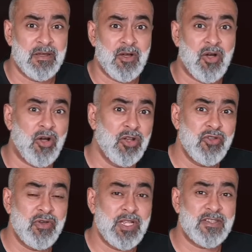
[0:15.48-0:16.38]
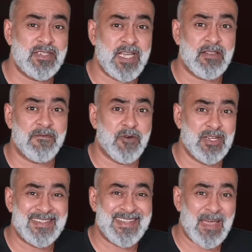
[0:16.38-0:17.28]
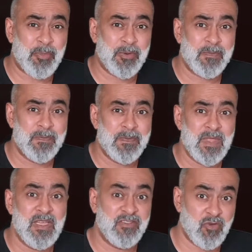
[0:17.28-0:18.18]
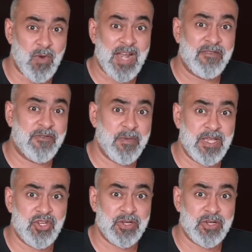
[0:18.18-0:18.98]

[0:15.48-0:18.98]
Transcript: All you need to take the first step is the right information.